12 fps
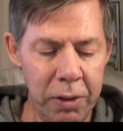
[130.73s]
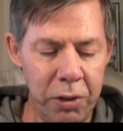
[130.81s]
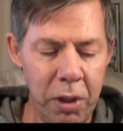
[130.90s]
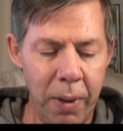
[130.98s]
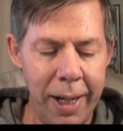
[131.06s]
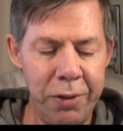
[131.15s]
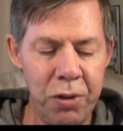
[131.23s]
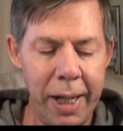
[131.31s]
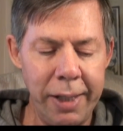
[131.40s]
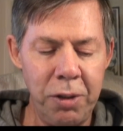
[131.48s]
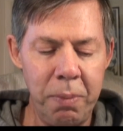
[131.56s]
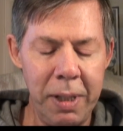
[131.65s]
So I
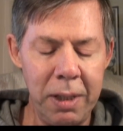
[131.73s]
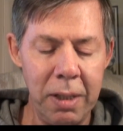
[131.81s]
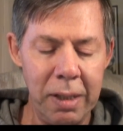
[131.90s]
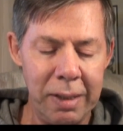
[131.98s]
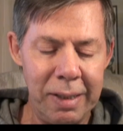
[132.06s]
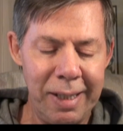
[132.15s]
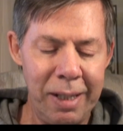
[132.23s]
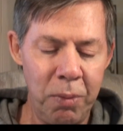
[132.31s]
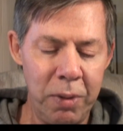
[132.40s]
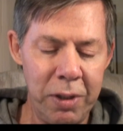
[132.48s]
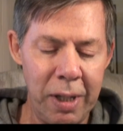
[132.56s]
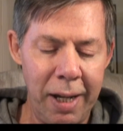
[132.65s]
chased business. It
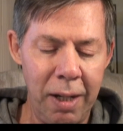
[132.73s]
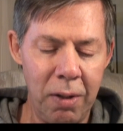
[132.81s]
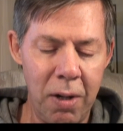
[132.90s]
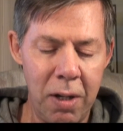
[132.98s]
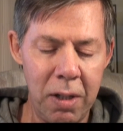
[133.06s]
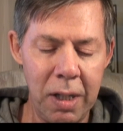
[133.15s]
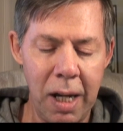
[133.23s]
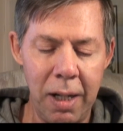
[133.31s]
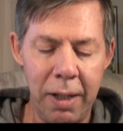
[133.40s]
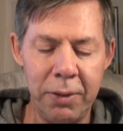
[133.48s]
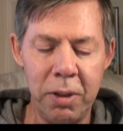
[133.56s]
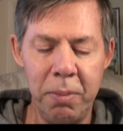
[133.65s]
was a long,
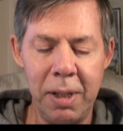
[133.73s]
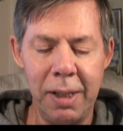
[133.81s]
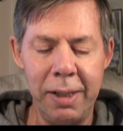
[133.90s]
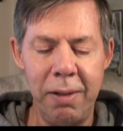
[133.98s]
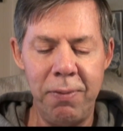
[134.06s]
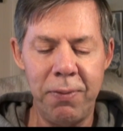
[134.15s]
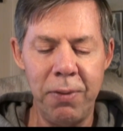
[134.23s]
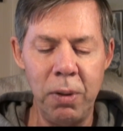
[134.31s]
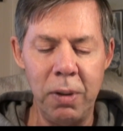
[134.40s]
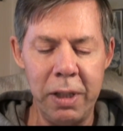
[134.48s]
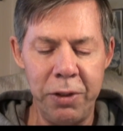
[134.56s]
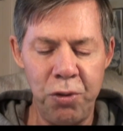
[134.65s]
ultimately
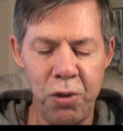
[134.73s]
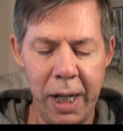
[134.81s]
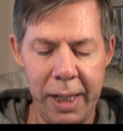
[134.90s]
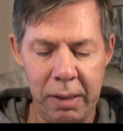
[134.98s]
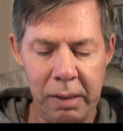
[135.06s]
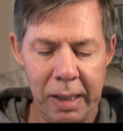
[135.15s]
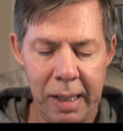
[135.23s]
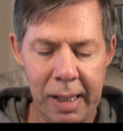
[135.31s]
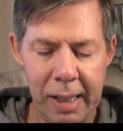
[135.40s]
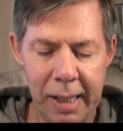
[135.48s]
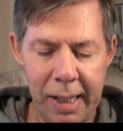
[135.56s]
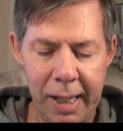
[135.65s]
fruitless chase,
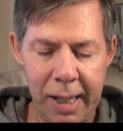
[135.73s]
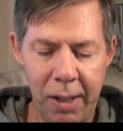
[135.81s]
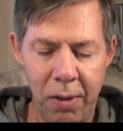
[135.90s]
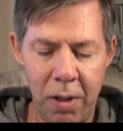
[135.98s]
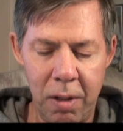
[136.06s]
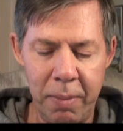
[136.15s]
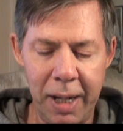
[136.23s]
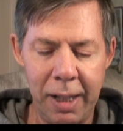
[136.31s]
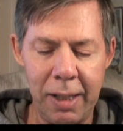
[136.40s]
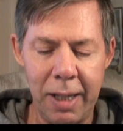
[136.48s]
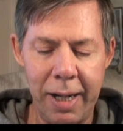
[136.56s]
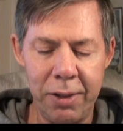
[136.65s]
and all my
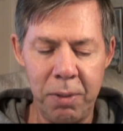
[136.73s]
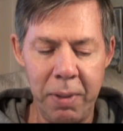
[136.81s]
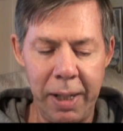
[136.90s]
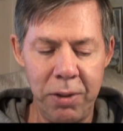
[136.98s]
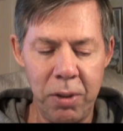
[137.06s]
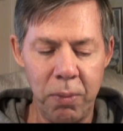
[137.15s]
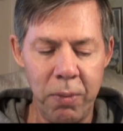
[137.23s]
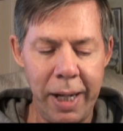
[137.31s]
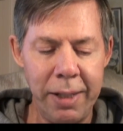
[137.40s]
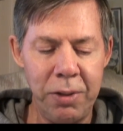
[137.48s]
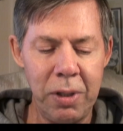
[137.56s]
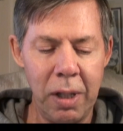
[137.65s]
classmates
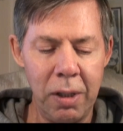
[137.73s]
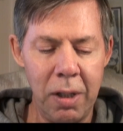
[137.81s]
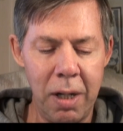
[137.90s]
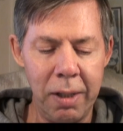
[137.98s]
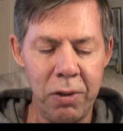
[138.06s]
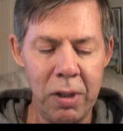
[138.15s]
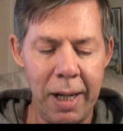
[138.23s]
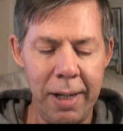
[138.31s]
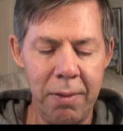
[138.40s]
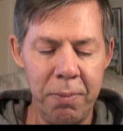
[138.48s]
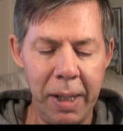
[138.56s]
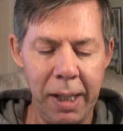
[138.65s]
raced alongside
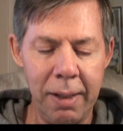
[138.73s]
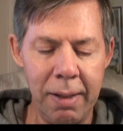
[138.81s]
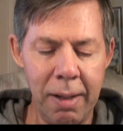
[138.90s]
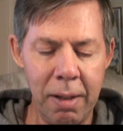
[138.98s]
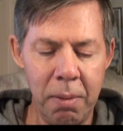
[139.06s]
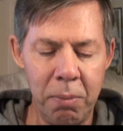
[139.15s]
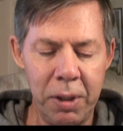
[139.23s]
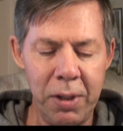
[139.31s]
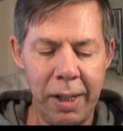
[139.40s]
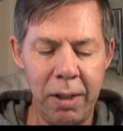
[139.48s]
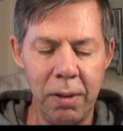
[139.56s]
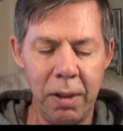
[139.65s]
of me,
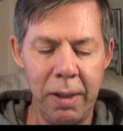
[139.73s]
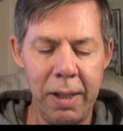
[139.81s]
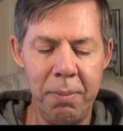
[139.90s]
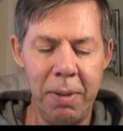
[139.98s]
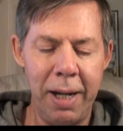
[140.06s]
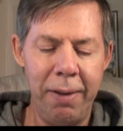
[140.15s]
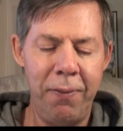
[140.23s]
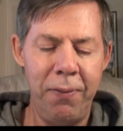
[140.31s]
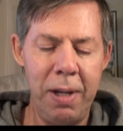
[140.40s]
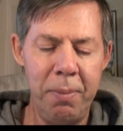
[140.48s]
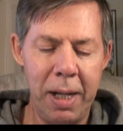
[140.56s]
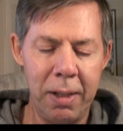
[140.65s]
particularly my
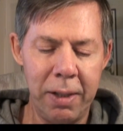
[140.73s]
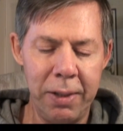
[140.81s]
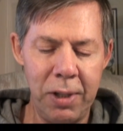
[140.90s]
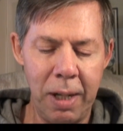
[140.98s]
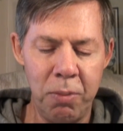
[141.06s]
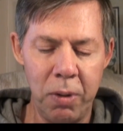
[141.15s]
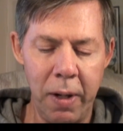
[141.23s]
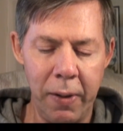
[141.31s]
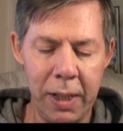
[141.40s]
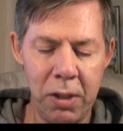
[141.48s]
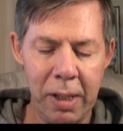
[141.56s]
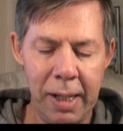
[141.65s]
female
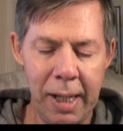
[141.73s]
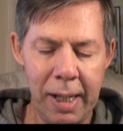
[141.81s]
contemporaries.